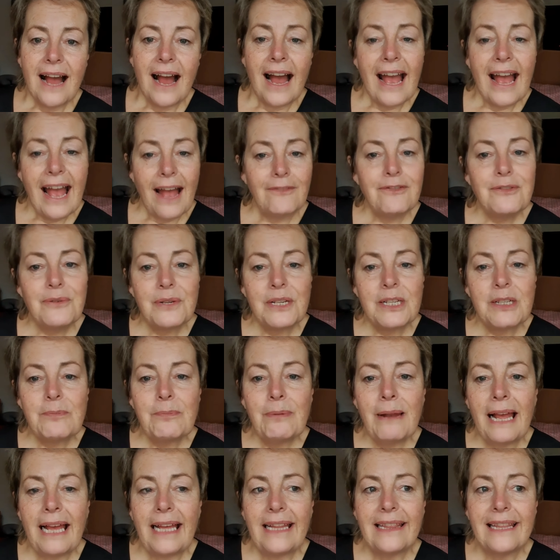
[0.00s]
I have to
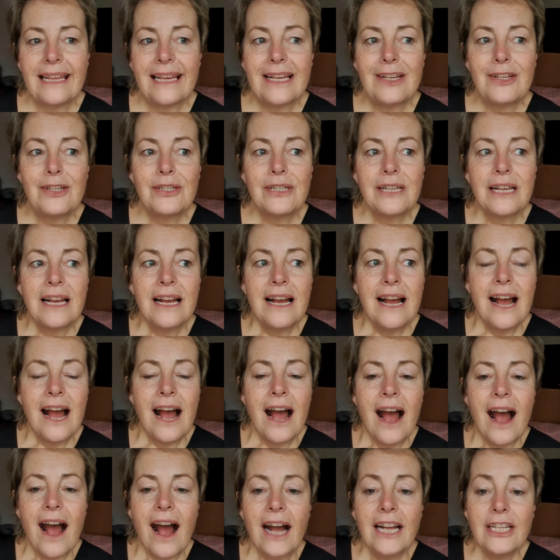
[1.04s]
explain this.
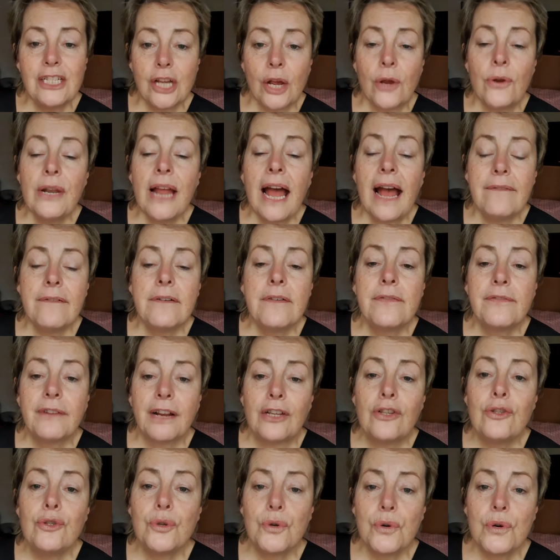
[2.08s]
I don't have a
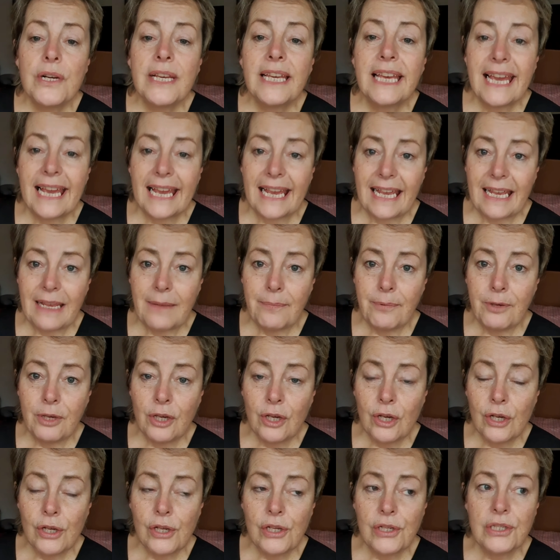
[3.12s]
front door key
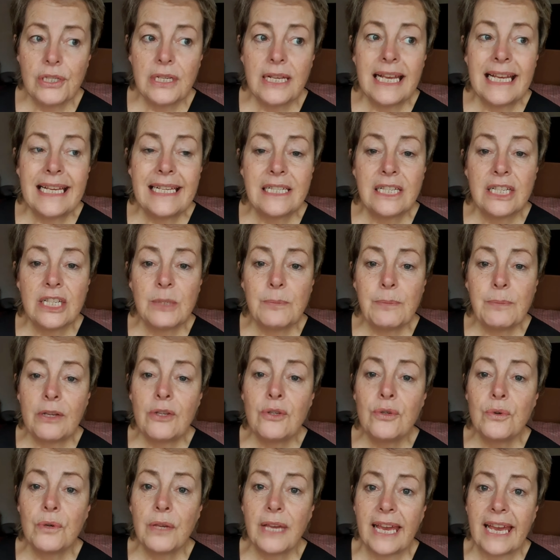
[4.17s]
because it's a
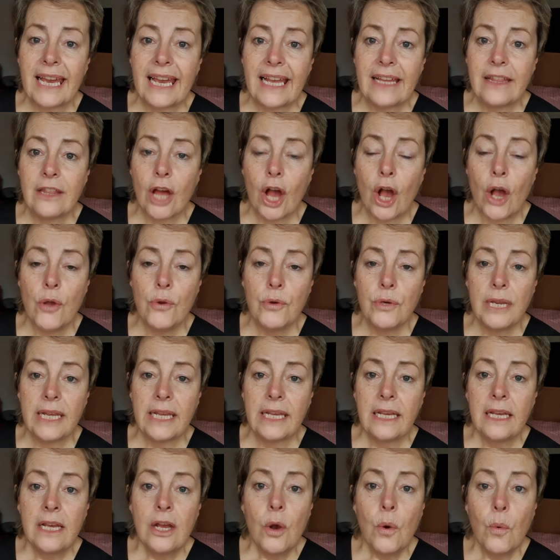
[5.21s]
special key that only
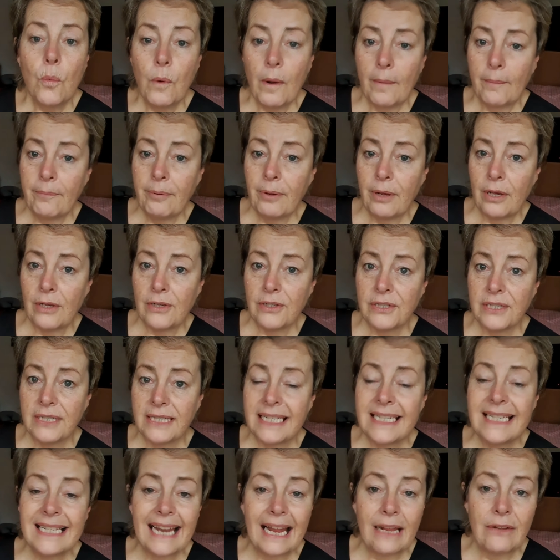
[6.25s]
one person
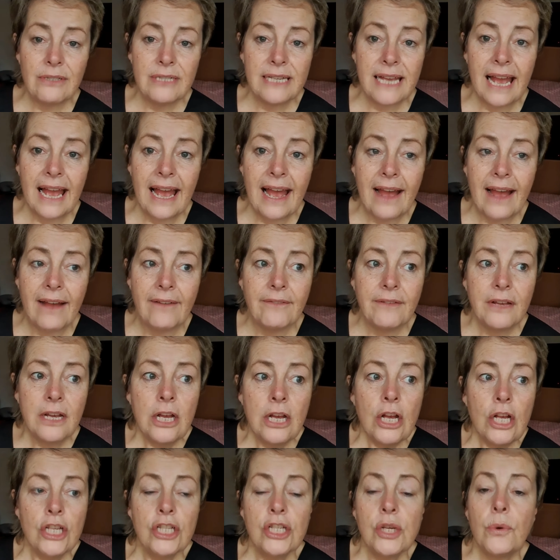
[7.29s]
is allowed to have.
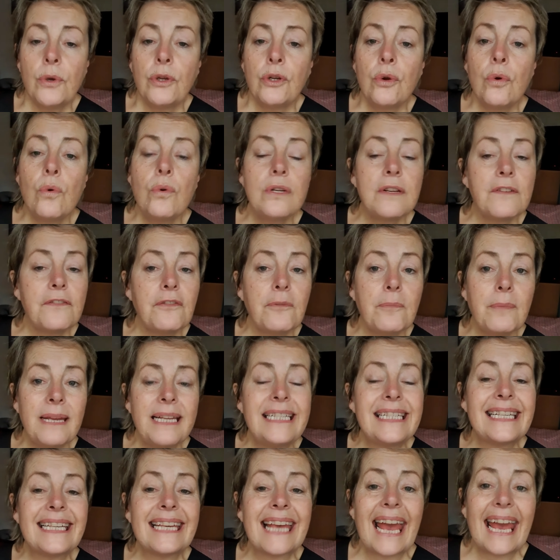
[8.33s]
So in order for me
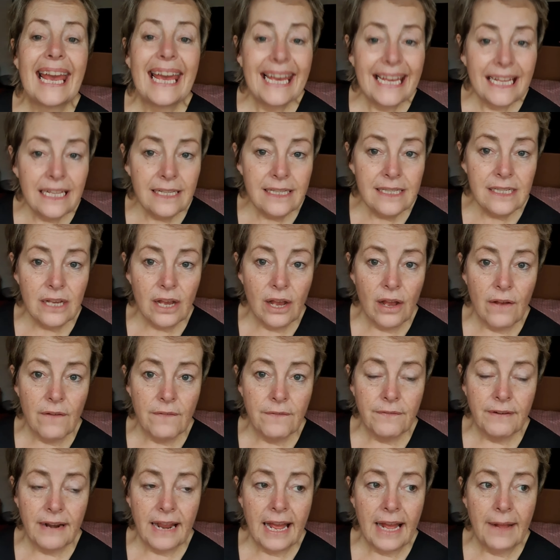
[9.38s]
to get into her
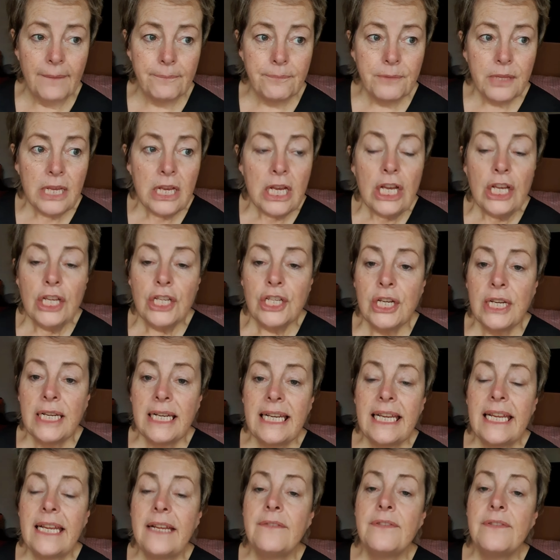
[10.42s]
flat,
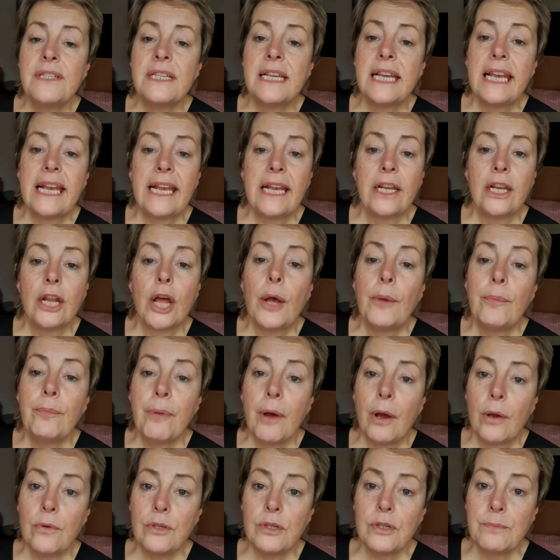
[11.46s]
she leaves it in her
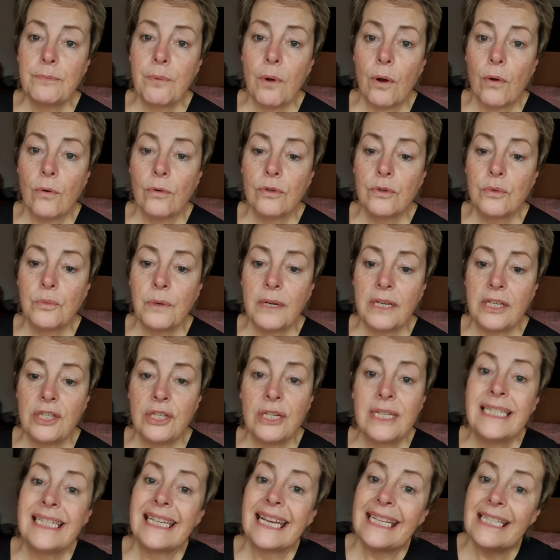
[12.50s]
post box, which
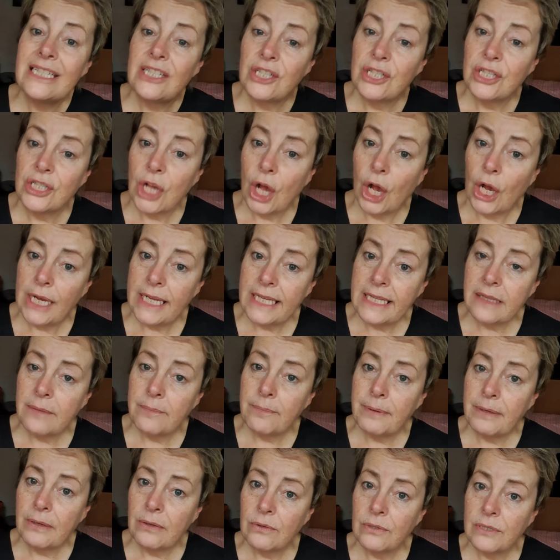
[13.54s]
is inside
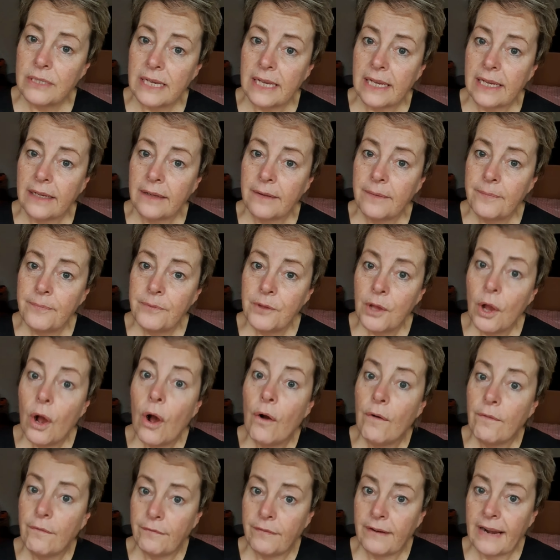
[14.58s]
the building
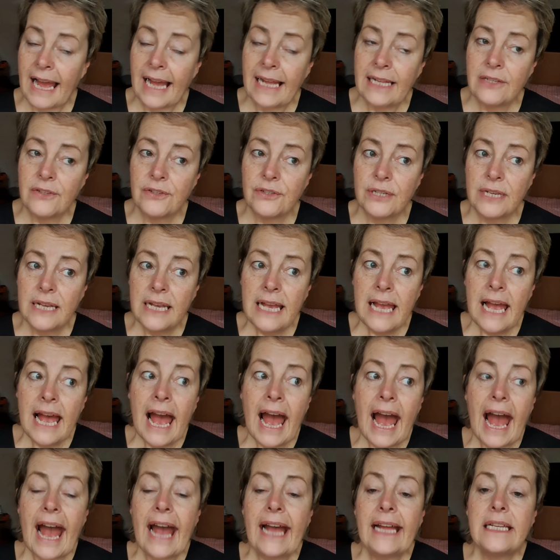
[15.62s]
or flats.
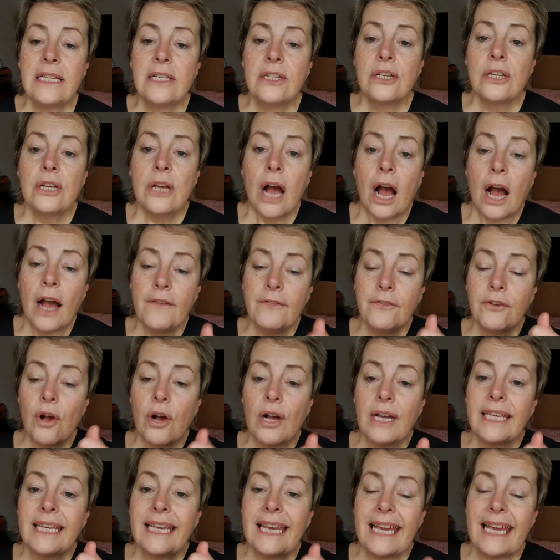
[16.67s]
And I've got
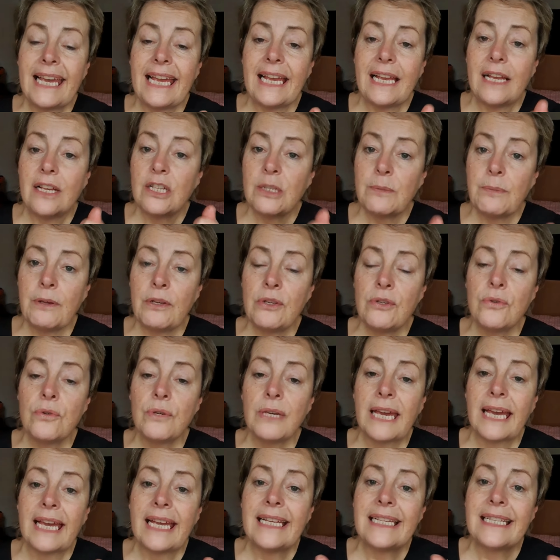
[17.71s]
a key, a special
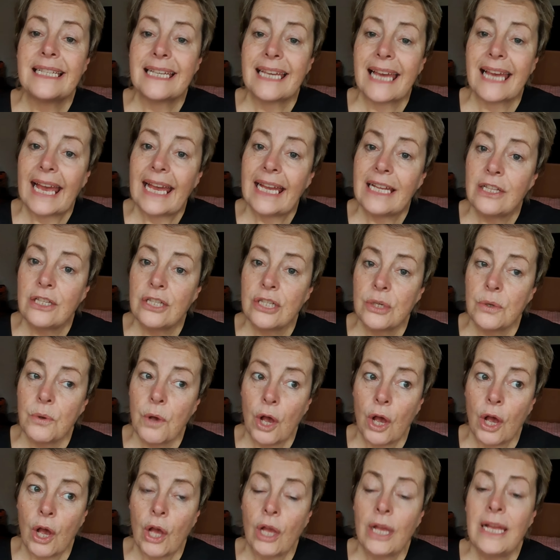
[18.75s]
key to get into
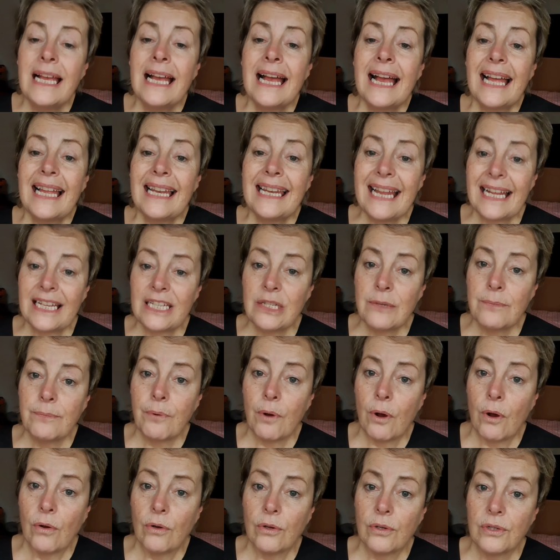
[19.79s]
her
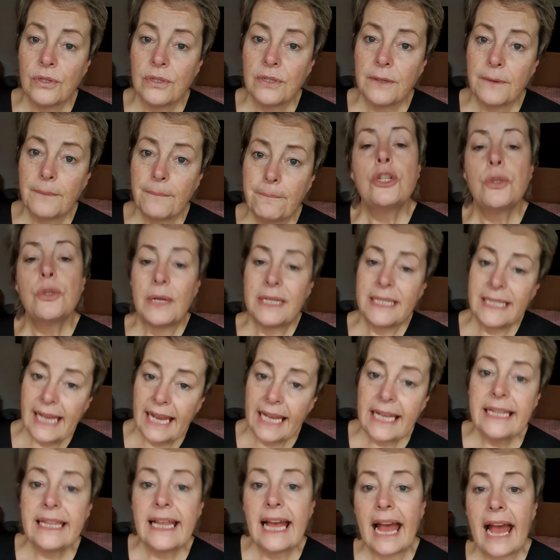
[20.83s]
letterbox. So I
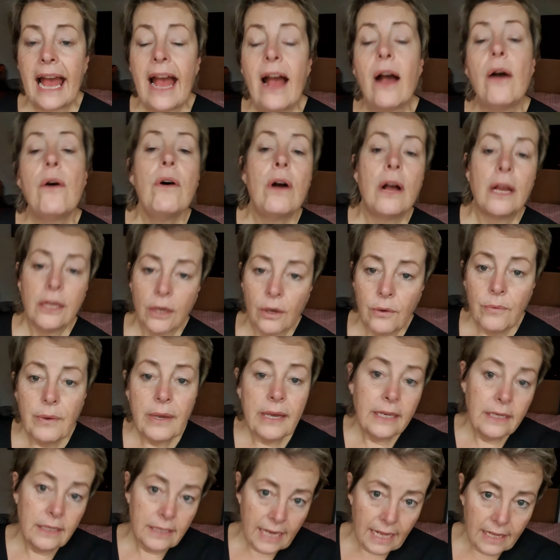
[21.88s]
take that out, I go
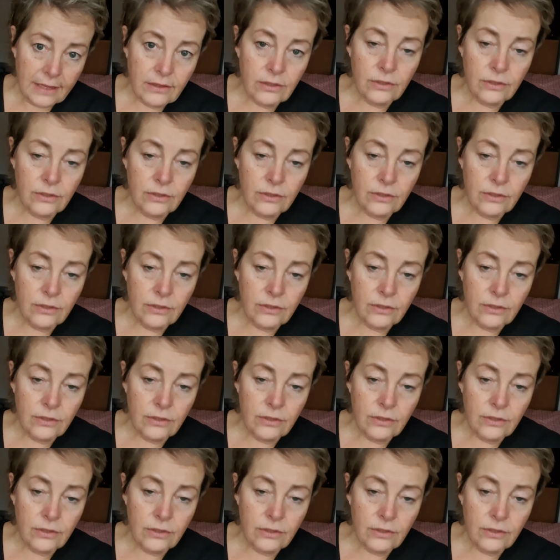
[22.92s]
in, let